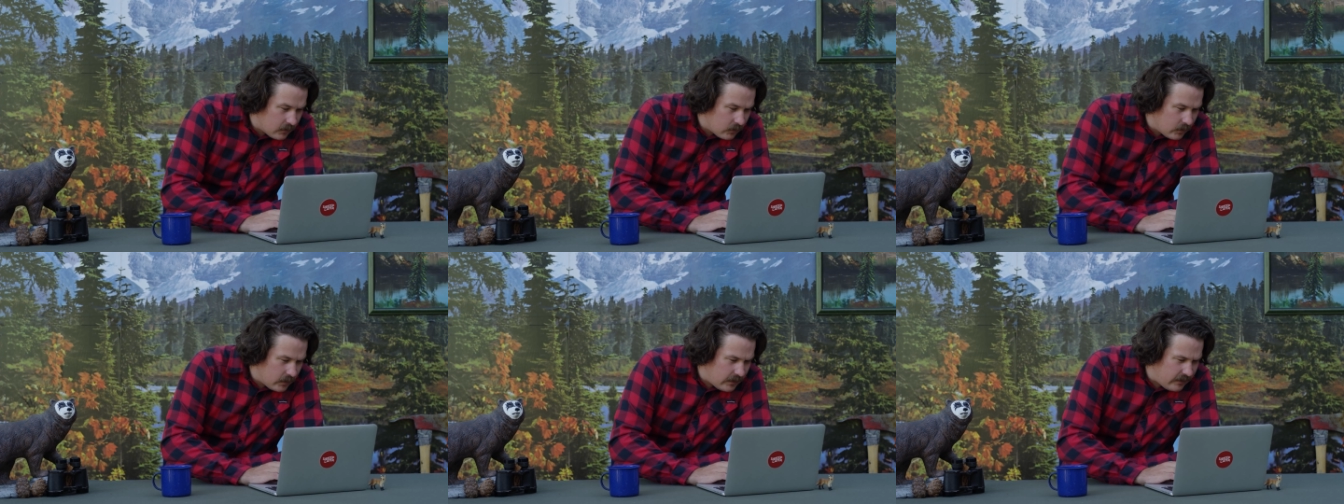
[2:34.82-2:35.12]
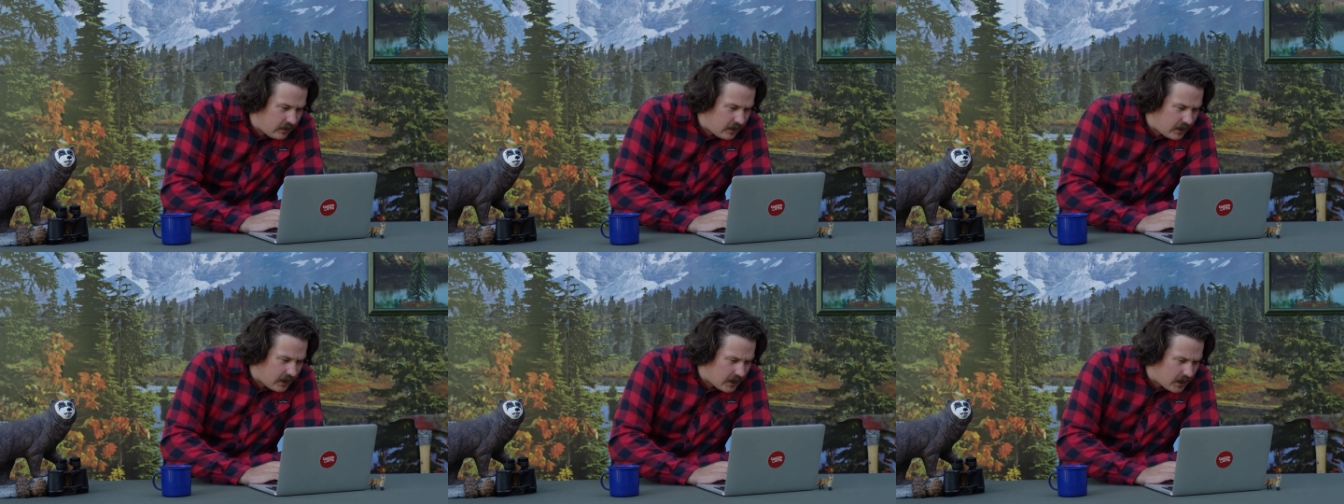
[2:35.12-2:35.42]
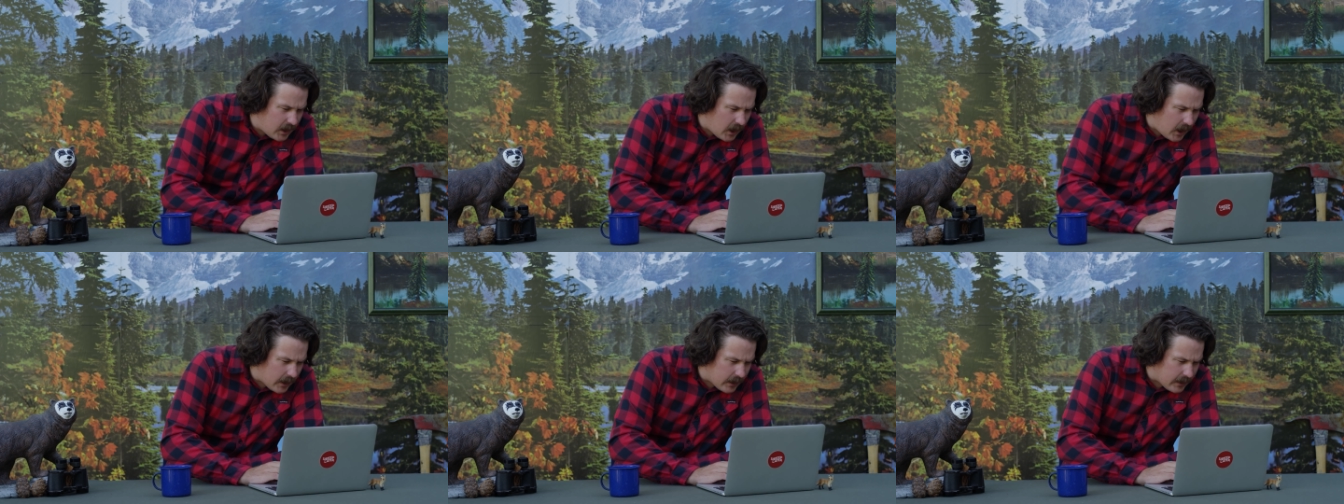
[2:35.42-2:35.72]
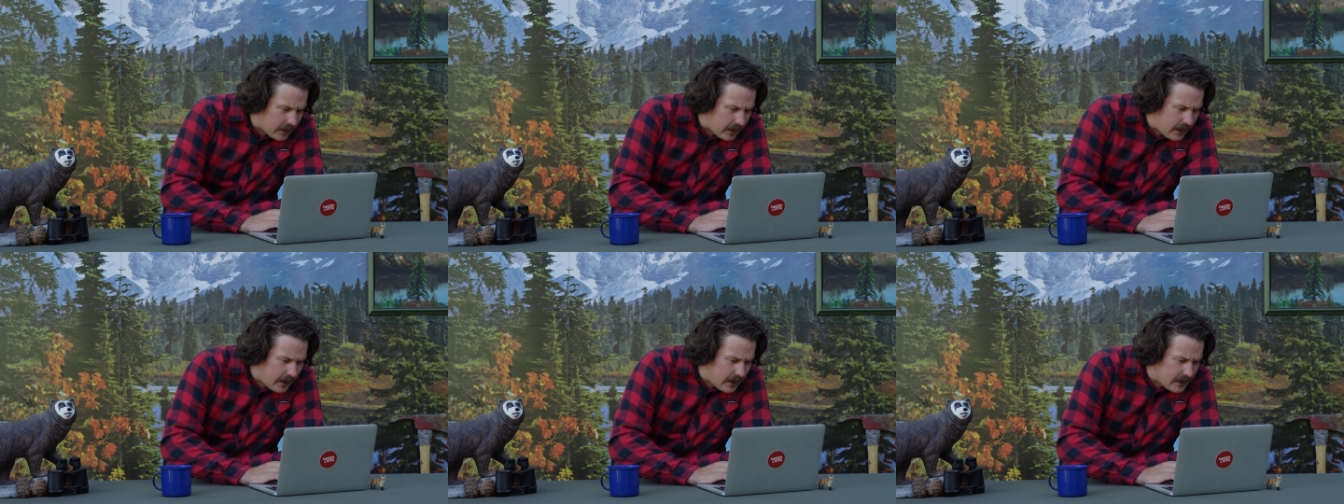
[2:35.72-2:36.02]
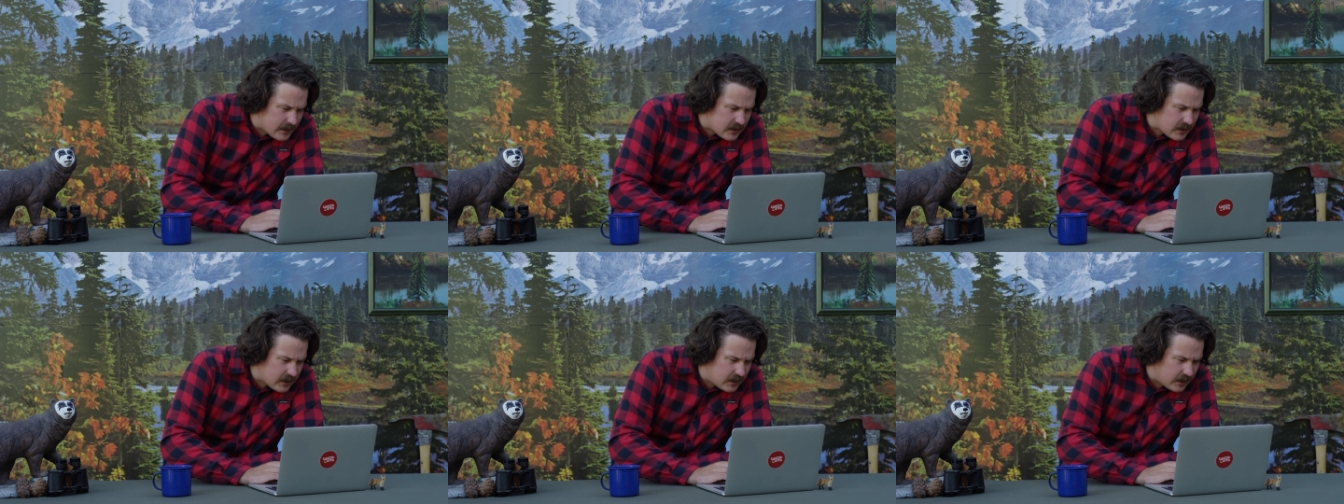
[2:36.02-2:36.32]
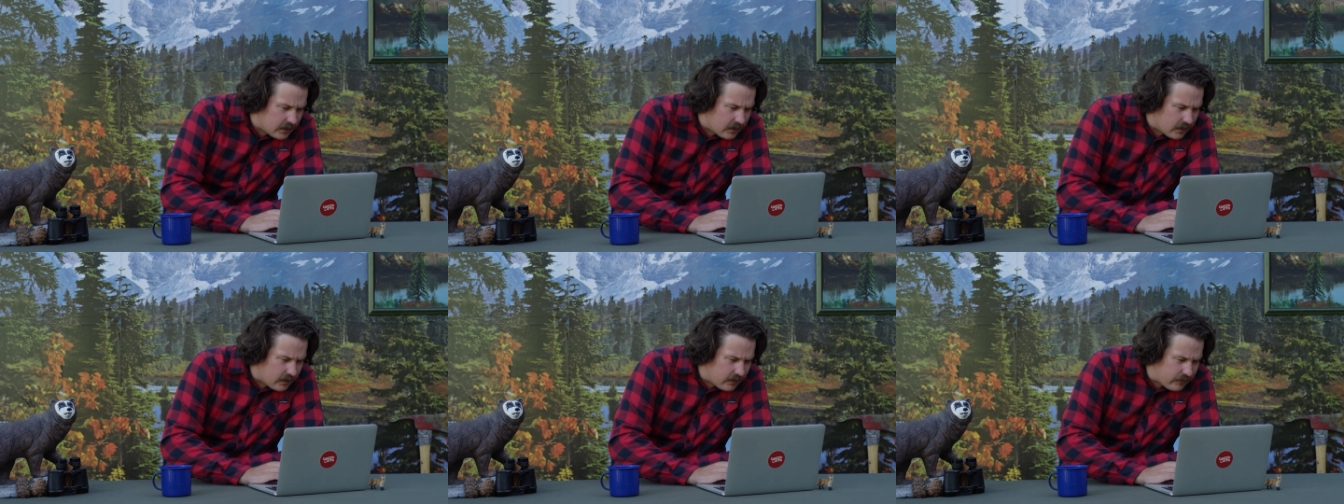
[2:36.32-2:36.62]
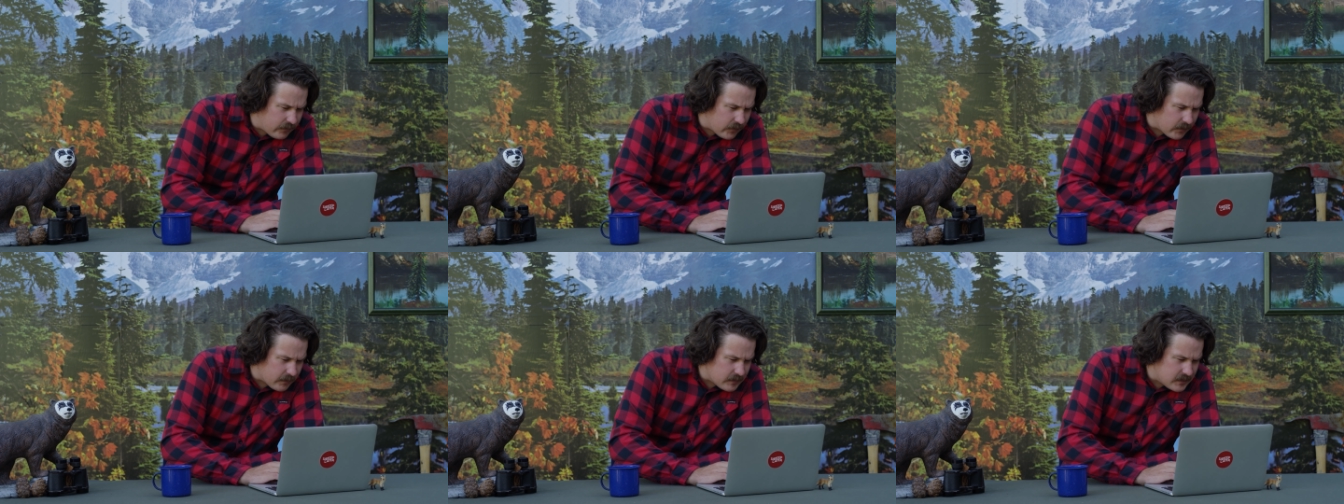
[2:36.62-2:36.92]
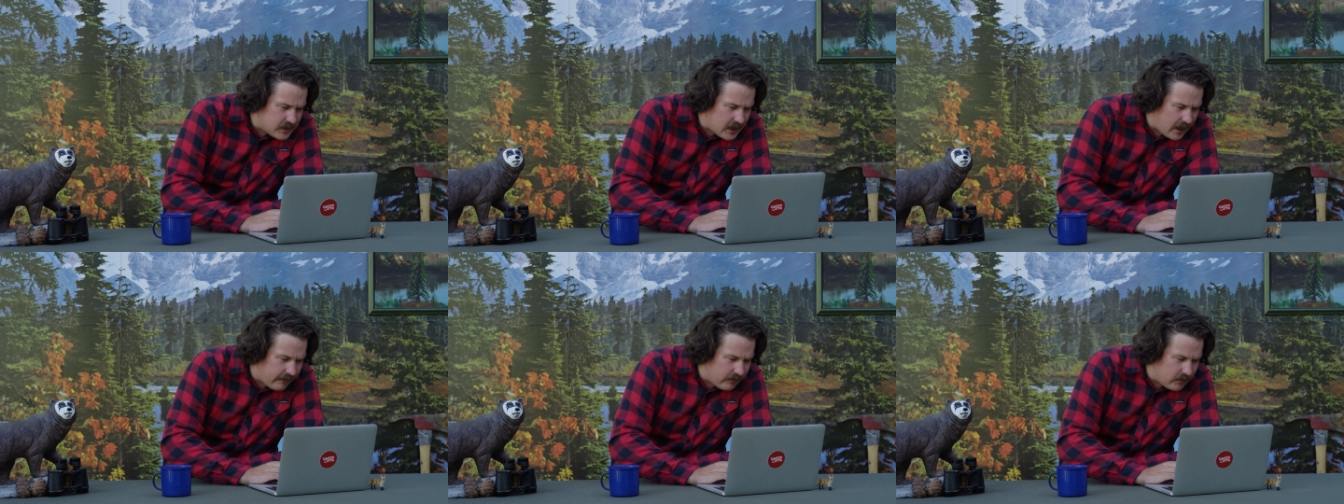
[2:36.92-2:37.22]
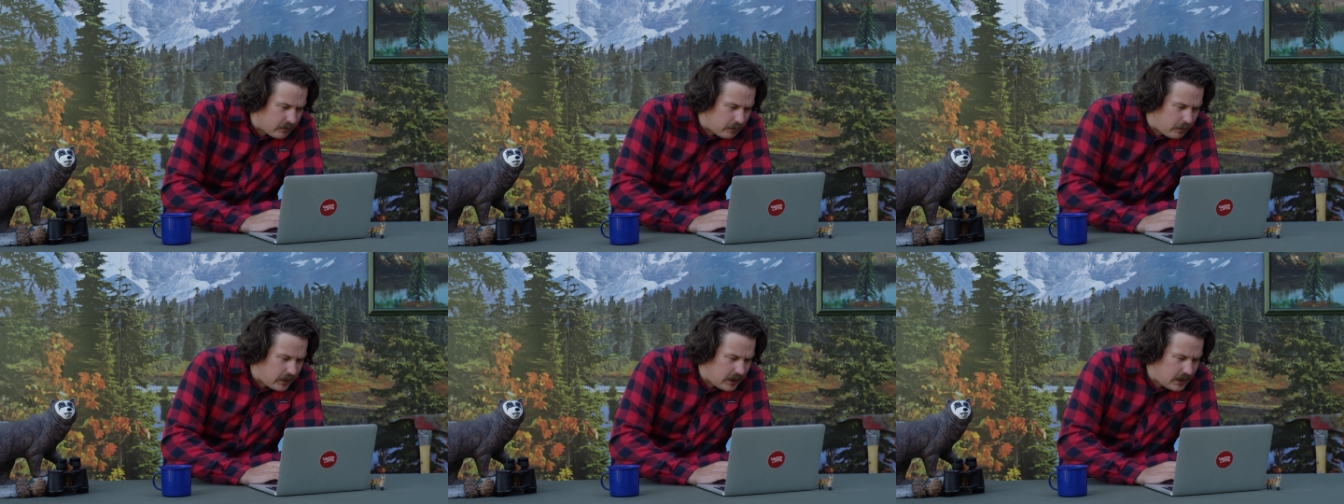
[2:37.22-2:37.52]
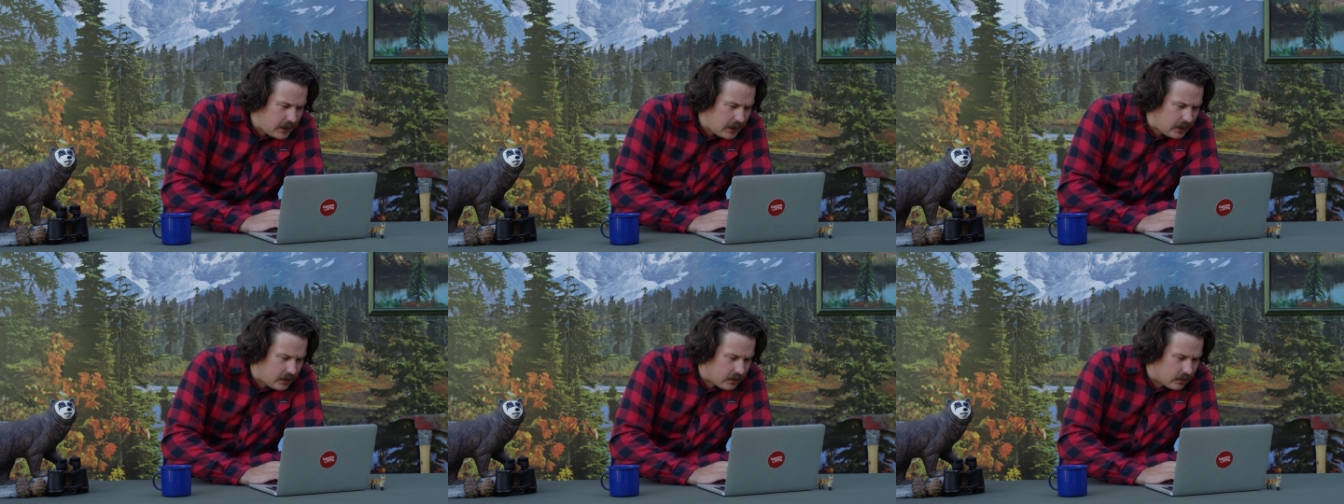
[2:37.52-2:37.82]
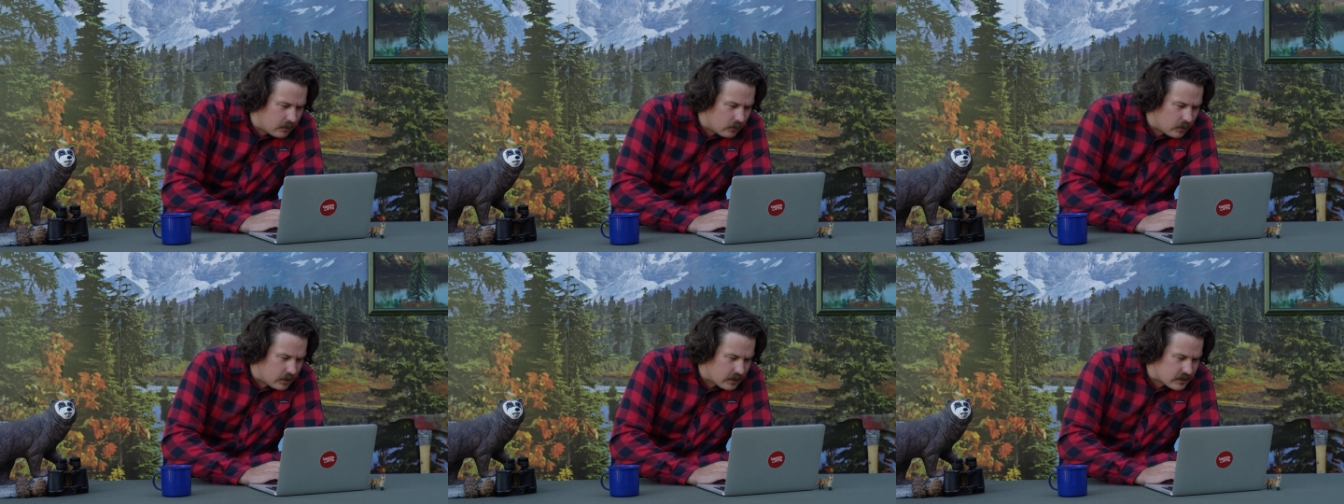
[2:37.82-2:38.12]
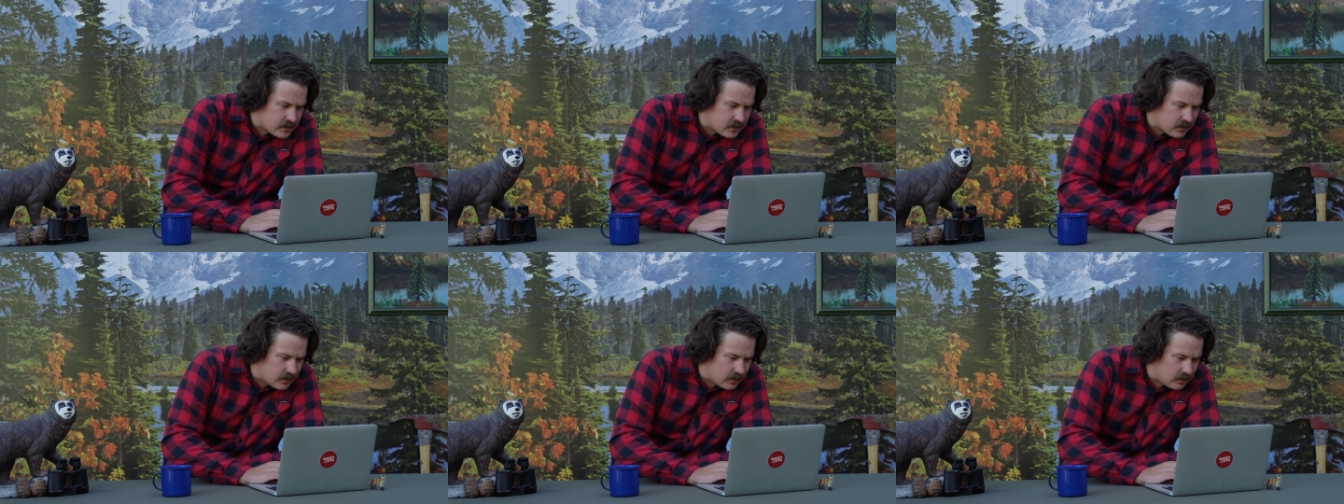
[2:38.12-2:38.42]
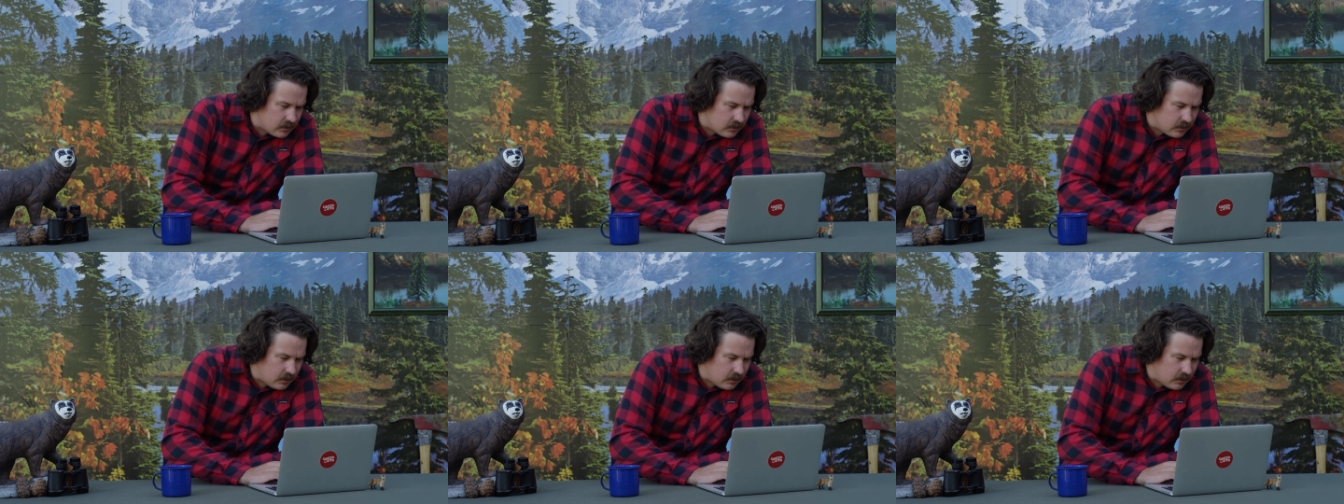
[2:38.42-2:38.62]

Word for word: We got an ask here from Devin P who wants to,